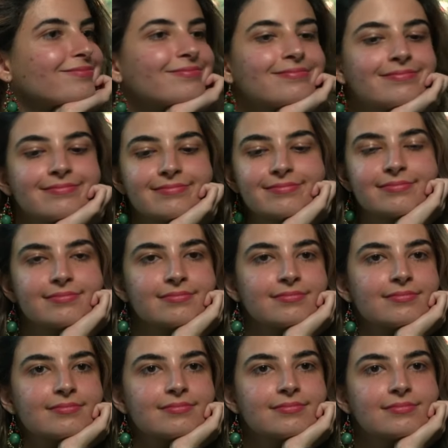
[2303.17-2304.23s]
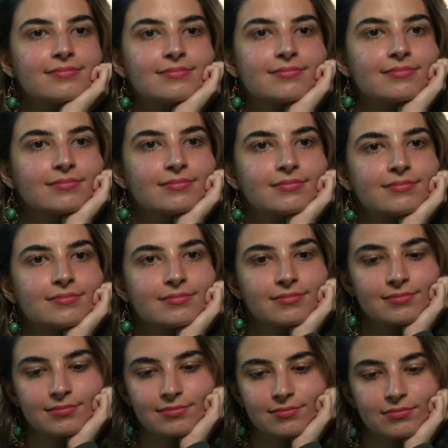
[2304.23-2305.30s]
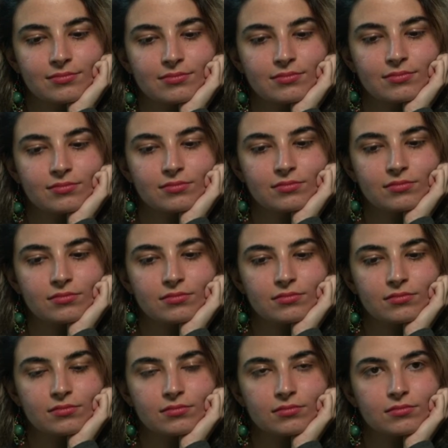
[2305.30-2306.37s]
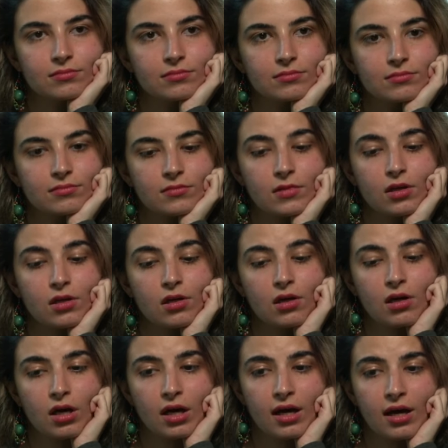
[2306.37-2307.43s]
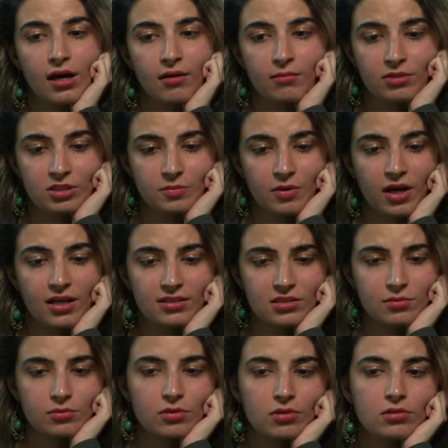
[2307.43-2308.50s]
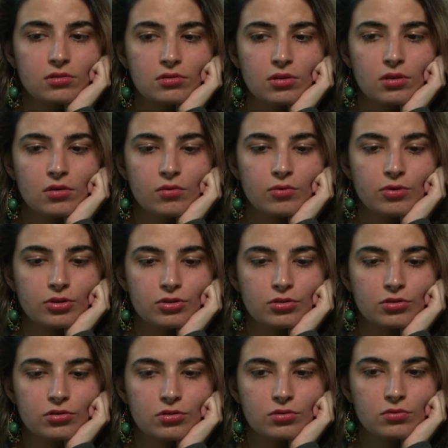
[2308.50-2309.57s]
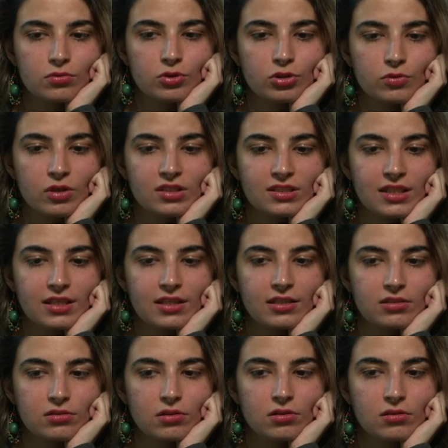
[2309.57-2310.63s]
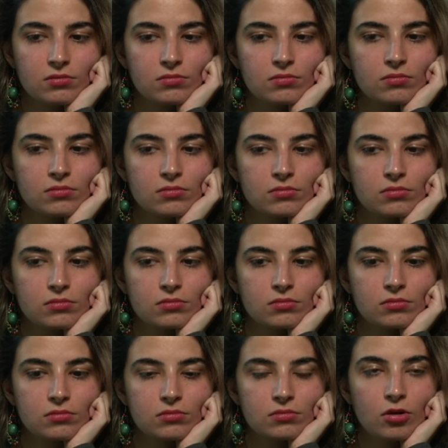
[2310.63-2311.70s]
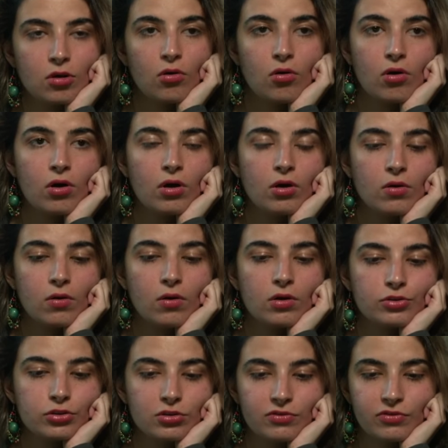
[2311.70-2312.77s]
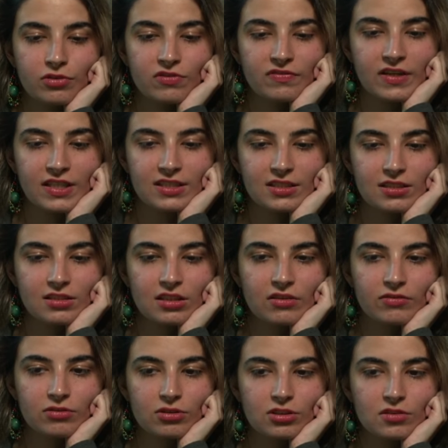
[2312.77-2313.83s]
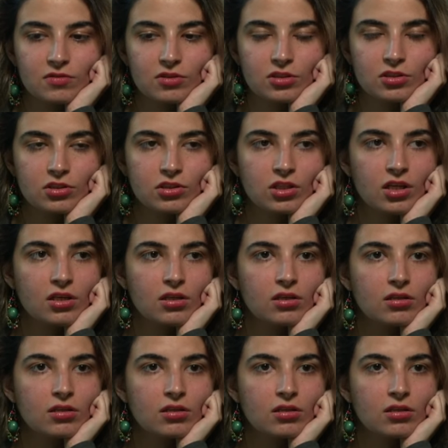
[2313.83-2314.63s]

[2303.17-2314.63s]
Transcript: Responding bishop g4 or c4? Um, it's possible. Would you would you want to take it though? Or or do you feel feisty enough to give this check?